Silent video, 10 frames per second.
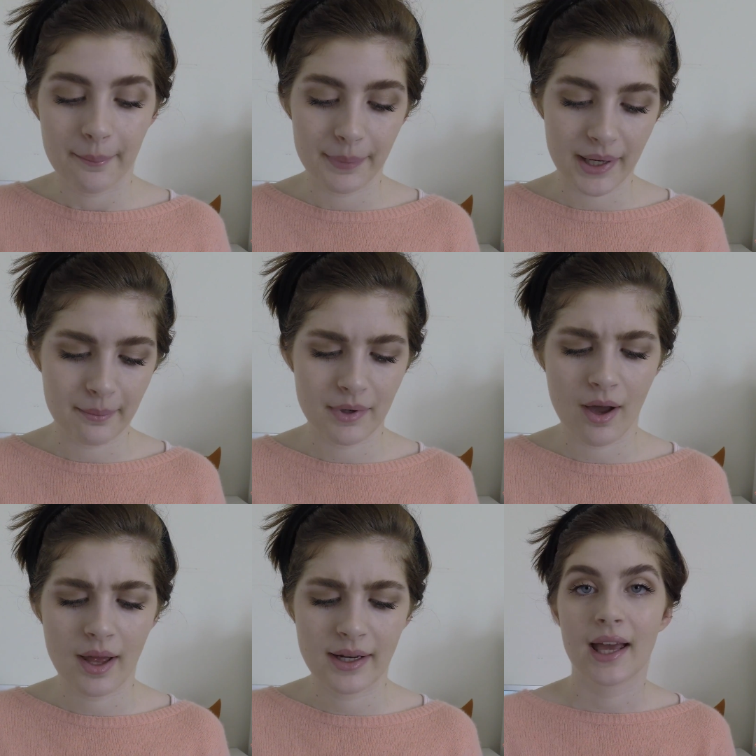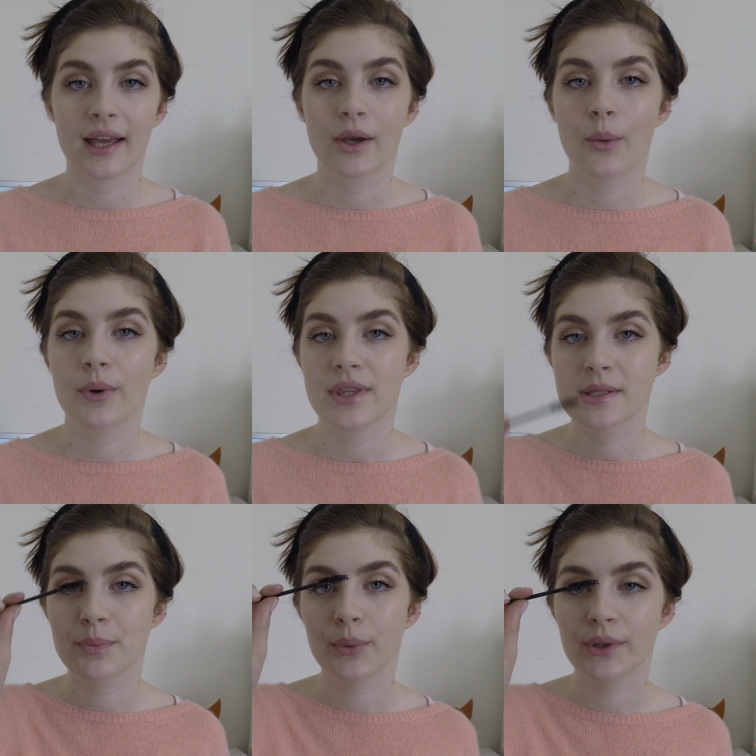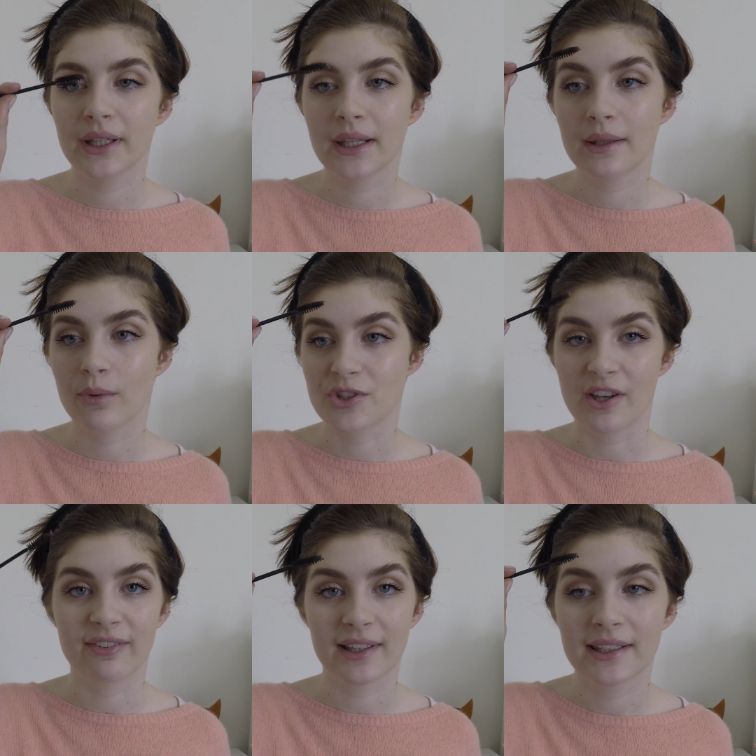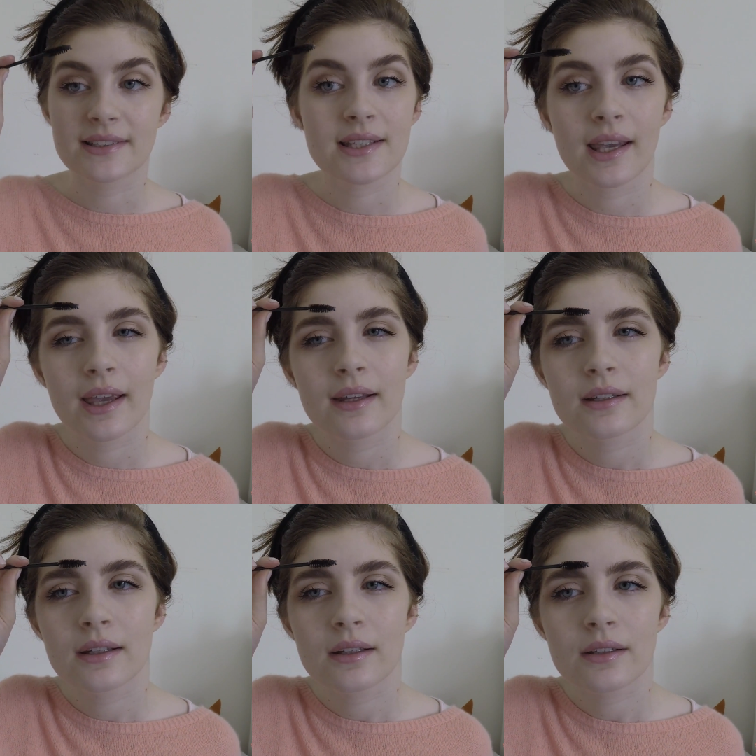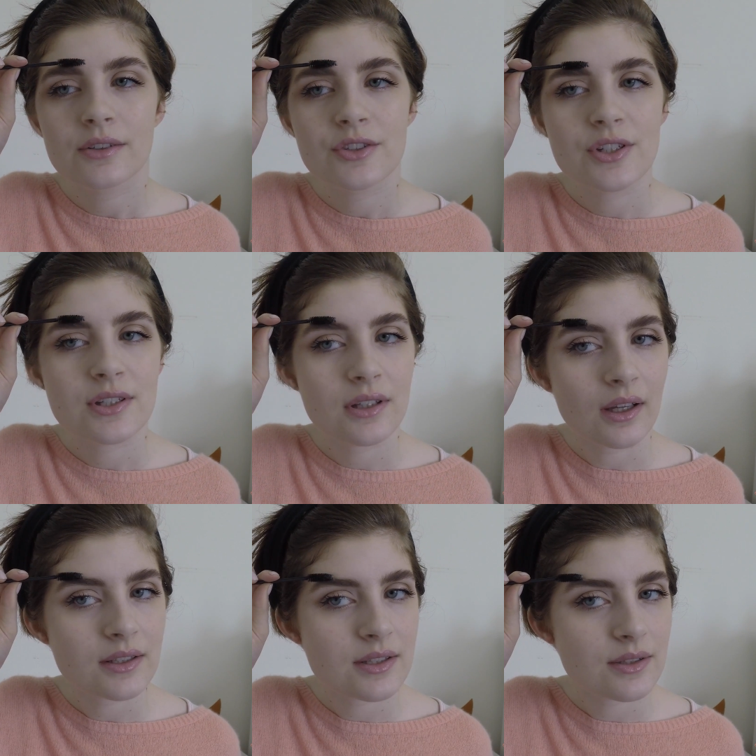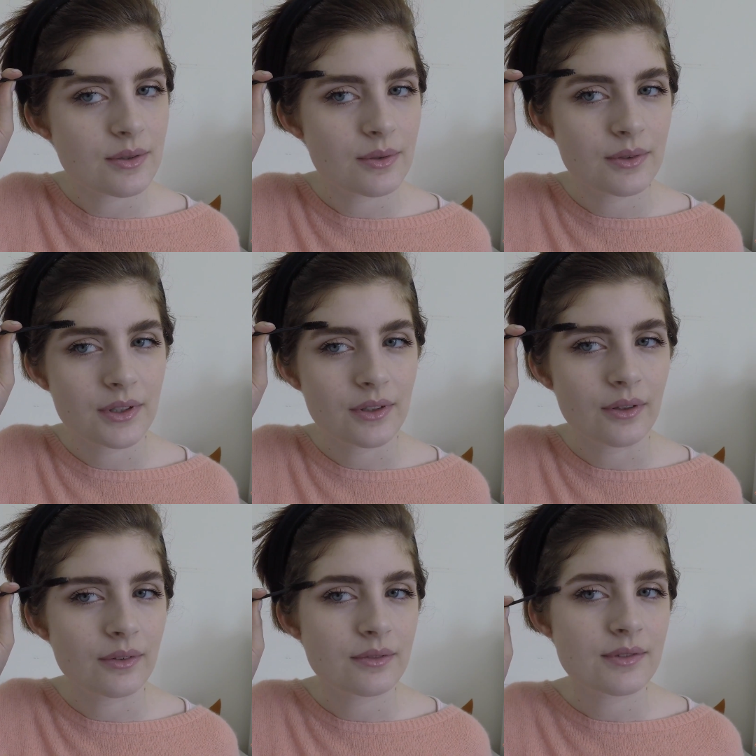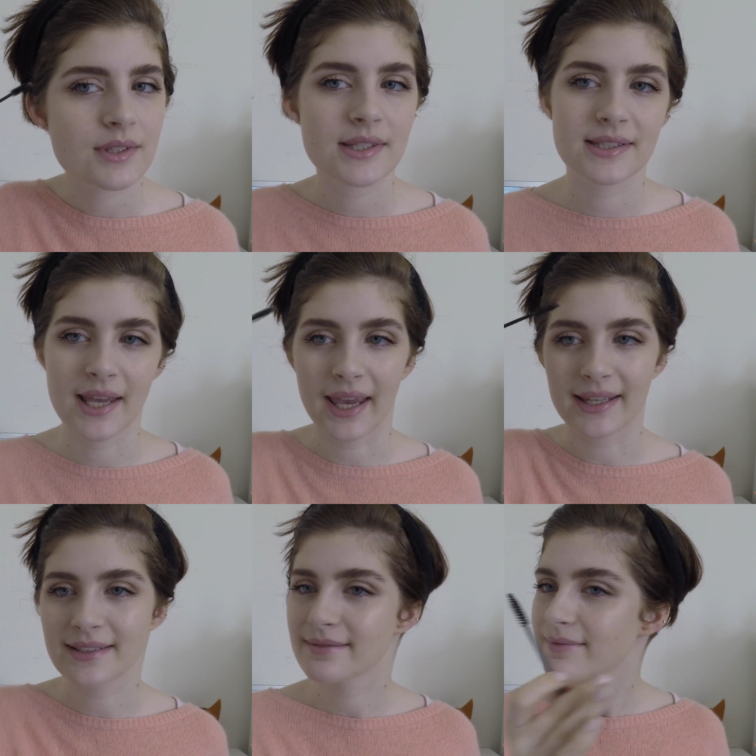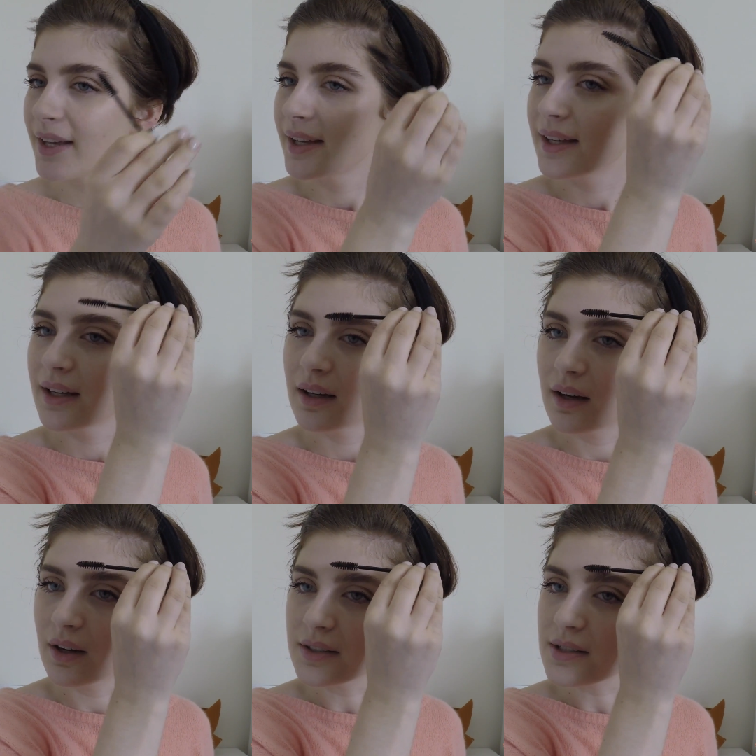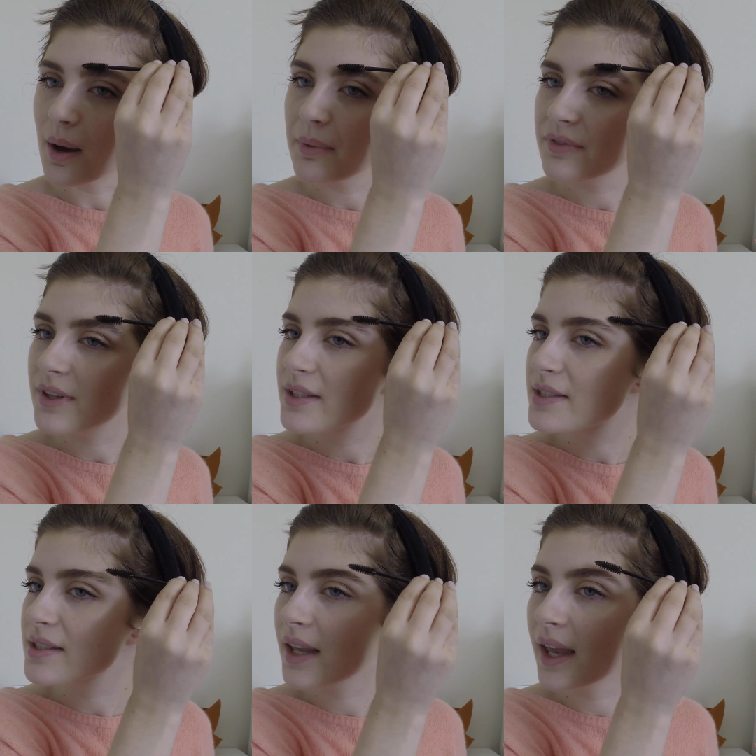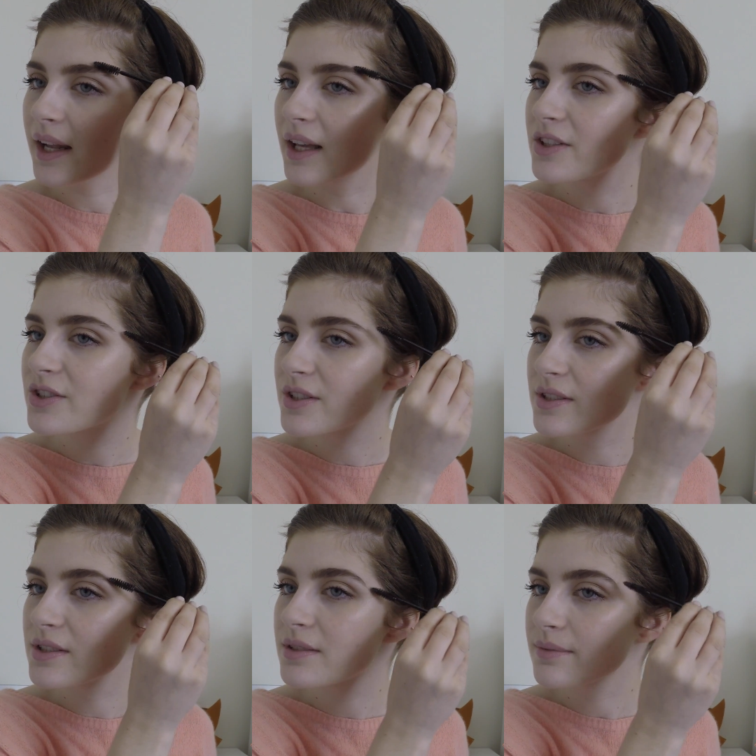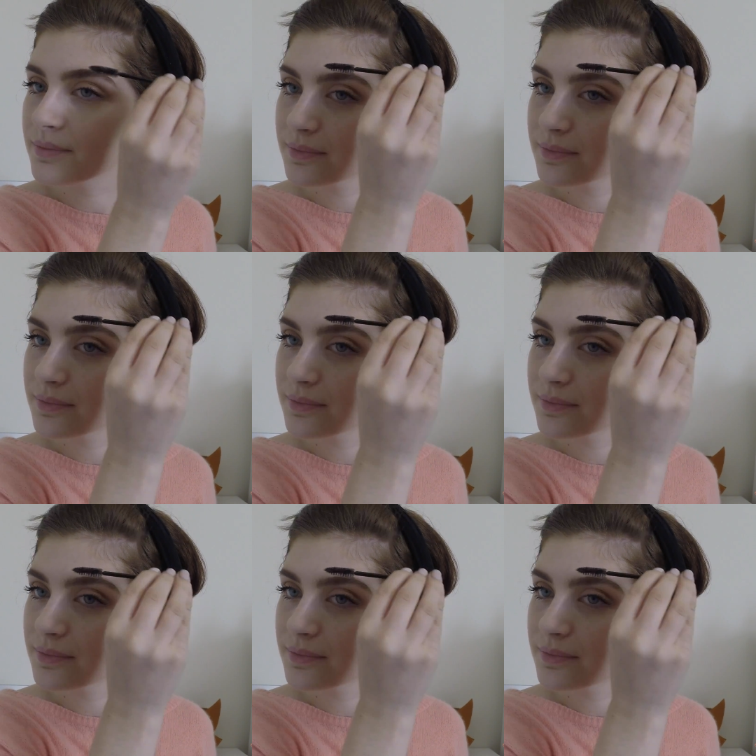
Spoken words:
but I'm not. I go with the spoolie, which I've cleaned again, just not to, you know, stain on top of this, and I just